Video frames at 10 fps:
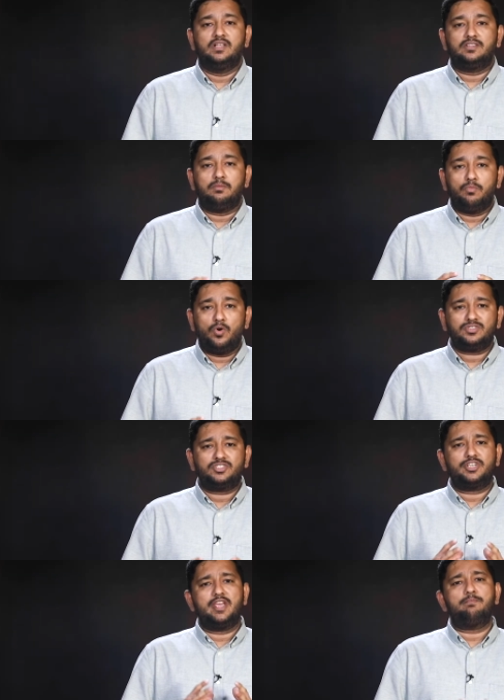The
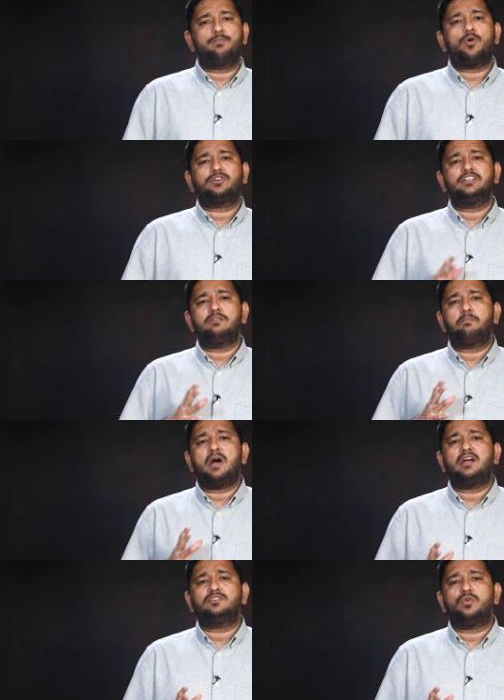most important
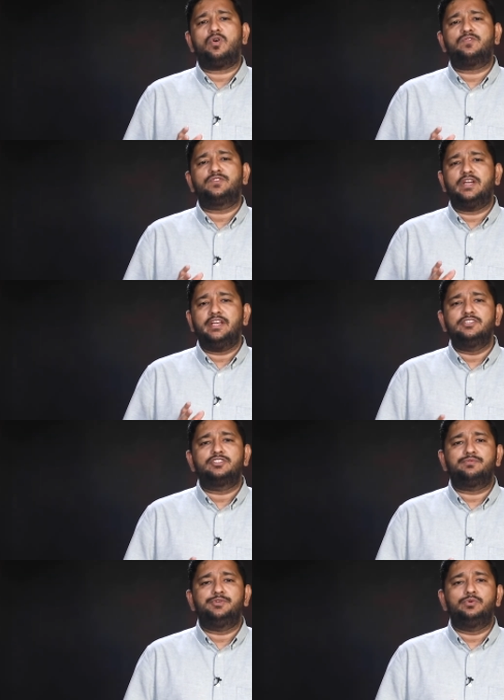part of the
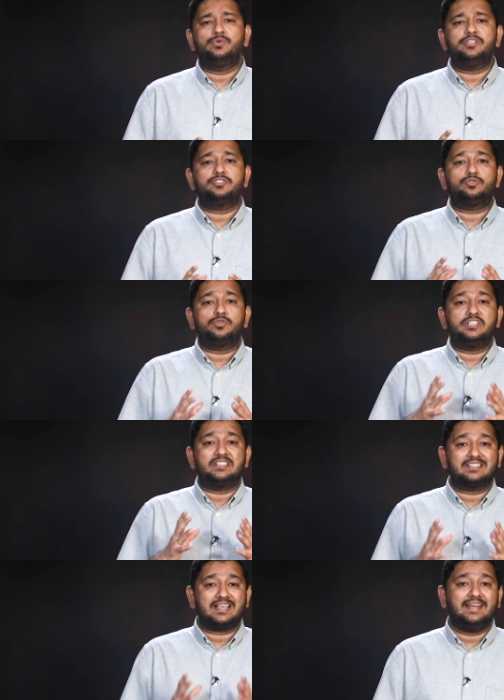interview is to
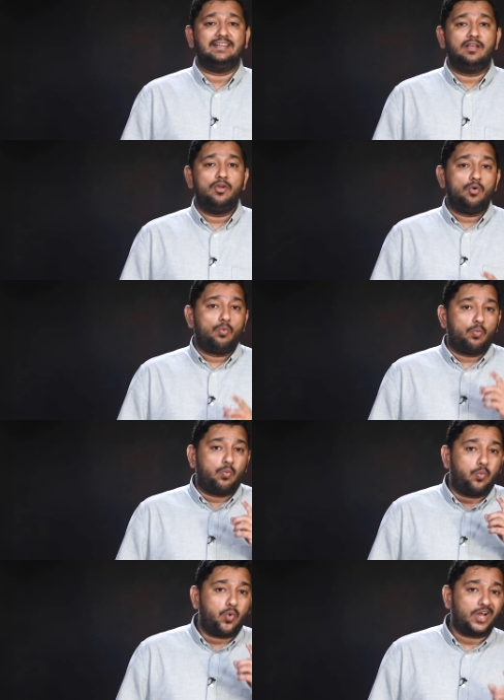decide
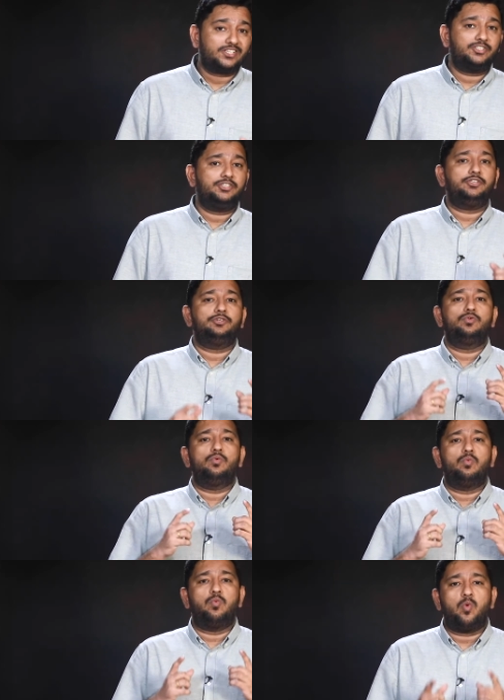what you
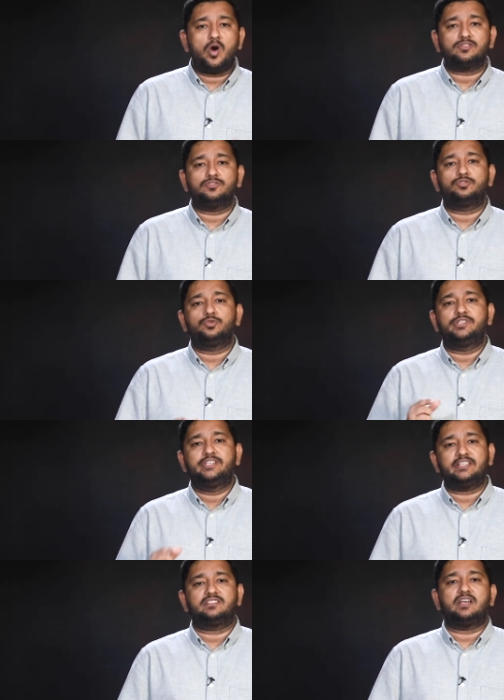want to
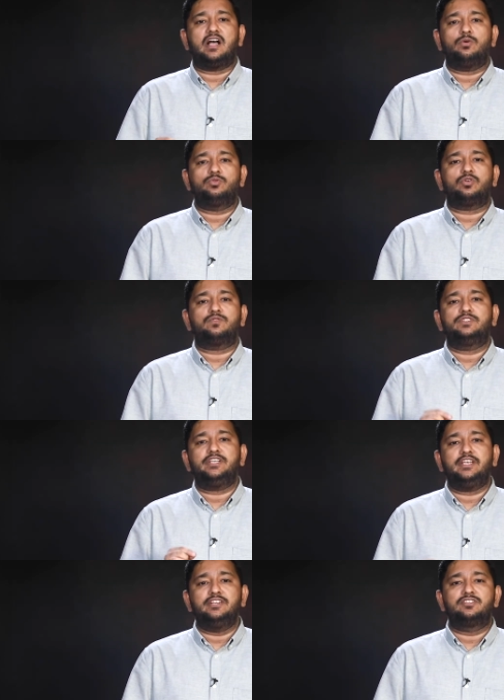get out of the
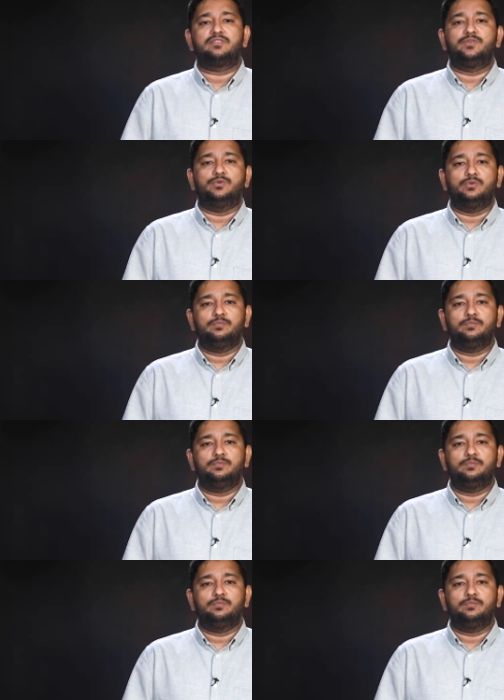interview.